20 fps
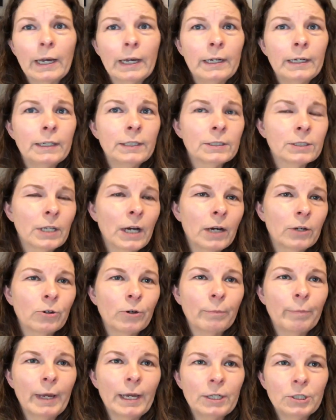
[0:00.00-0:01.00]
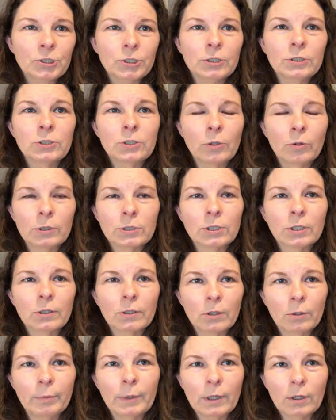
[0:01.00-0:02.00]
And it is 100 patients, so it's a
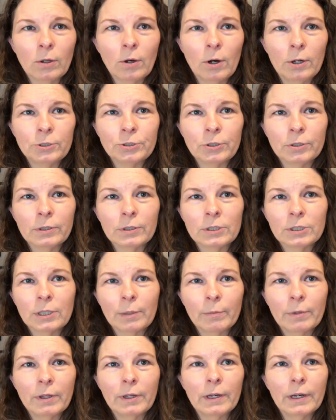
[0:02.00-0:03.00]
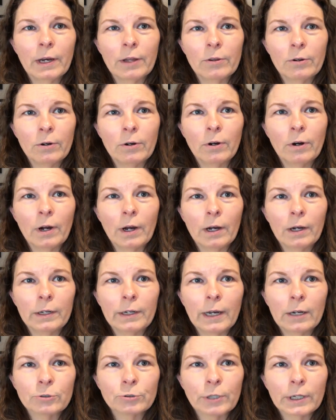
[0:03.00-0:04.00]
little bit larger than some of the other uh,
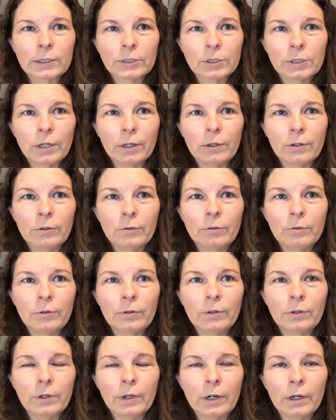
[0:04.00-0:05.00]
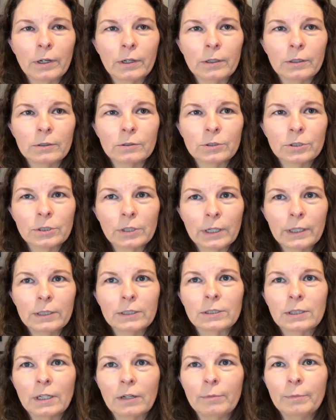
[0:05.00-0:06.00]
naltrexone uh,
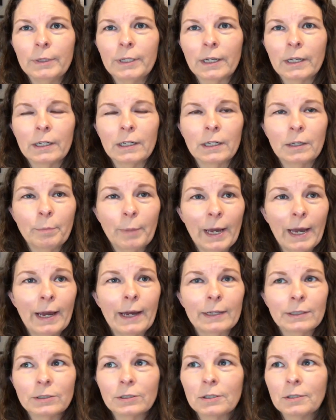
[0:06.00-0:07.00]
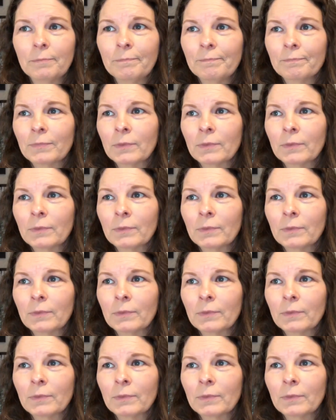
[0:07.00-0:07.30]
studies that have been done in the past.